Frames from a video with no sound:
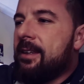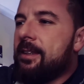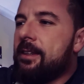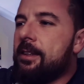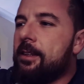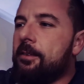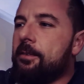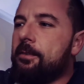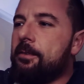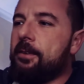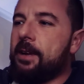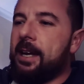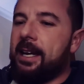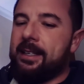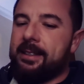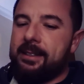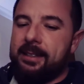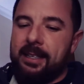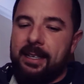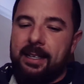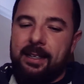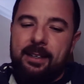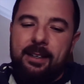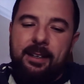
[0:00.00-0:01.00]
the fact
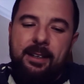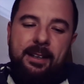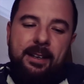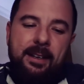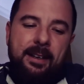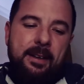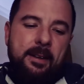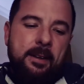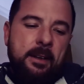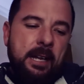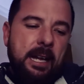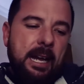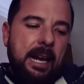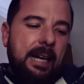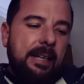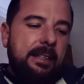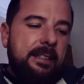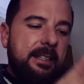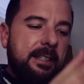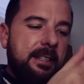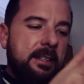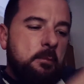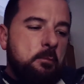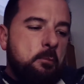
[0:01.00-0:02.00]
that I
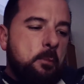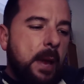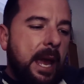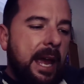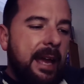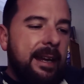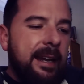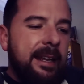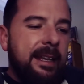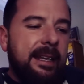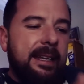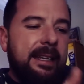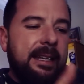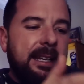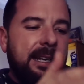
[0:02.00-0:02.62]
didn't panic